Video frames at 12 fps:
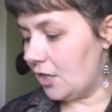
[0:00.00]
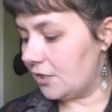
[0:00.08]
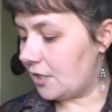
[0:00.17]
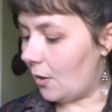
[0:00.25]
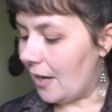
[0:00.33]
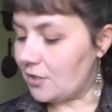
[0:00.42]

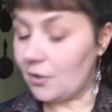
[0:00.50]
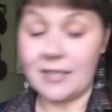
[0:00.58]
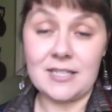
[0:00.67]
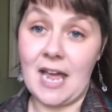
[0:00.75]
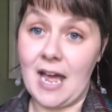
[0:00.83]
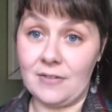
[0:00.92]
So I do
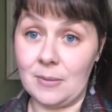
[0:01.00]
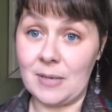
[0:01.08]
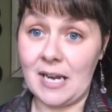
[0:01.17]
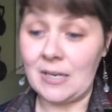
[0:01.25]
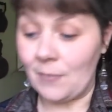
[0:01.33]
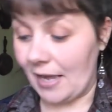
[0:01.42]
like to have it.
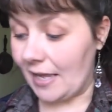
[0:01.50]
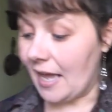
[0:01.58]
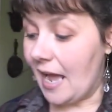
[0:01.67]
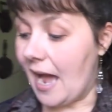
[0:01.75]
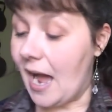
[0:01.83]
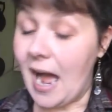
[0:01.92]
But anyway,
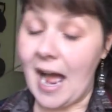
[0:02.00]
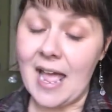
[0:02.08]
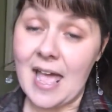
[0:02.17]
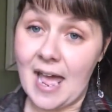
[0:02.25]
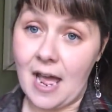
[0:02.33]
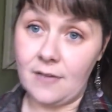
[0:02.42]
I
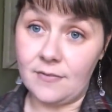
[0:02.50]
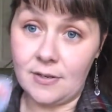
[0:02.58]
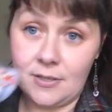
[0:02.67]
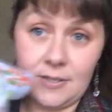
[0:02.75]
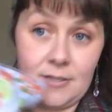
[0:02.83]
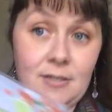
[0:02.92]
have,
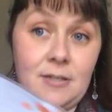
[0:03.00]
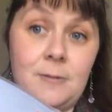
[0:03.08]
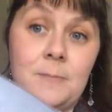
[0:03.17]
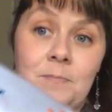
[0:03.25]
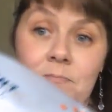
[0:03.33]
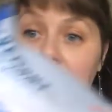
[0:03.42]

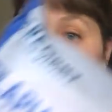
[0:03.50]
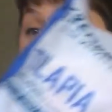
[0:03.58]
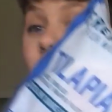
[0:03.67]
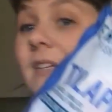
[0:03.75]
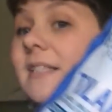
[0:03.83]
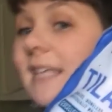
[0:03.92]
I don't
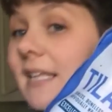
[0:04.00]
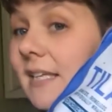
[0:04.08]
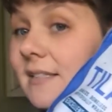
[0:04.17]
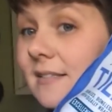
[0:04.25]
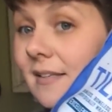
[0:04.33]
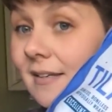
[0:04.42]
know if you can see
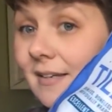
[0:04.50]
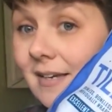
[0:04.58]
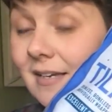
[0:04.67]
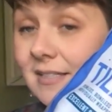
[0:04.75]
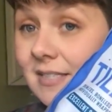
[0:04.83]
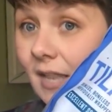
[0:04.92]
this,
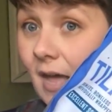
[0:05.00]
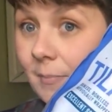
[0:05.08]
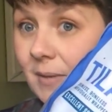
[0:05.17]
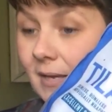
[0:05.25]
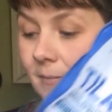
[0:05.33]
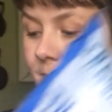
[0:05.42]

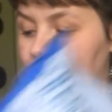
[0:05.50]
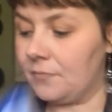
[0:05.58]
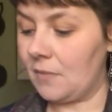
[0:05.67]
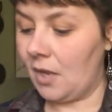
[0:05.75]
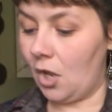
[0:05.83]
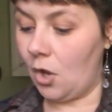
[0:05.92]
tilapia,
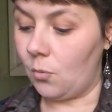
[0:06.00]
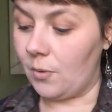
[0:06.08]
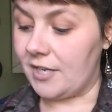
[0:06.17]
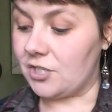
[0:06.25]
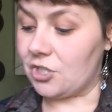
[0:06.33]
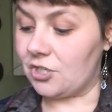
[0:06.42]

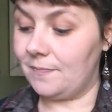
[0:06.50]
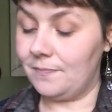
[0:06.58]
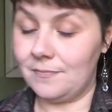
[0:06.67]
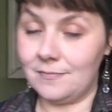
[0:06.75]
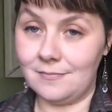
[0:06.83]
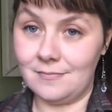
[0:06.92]
which
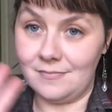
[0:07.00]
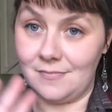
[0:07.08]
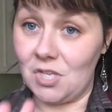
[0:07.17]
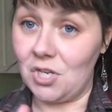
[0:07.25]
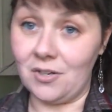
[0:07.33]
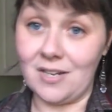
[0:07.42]

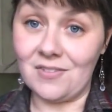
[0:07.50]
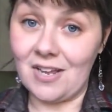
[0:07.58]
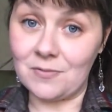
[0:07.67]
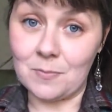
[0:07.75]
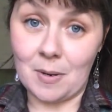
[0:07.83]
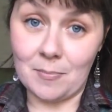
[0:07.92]
you don't even
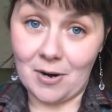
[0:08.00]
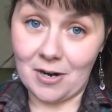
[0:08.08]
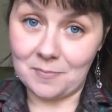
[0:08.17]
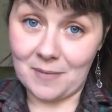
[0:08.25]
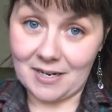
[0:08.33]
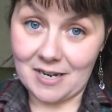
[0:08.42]
have to
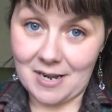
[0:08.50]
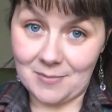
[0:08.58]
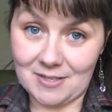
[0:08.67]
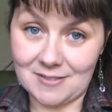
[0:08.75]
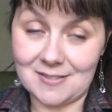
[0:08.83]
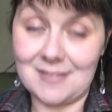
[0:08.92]
bombard my
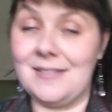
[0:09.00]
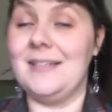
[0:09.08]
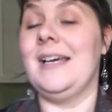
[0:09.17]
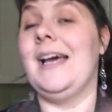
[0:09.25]
comments.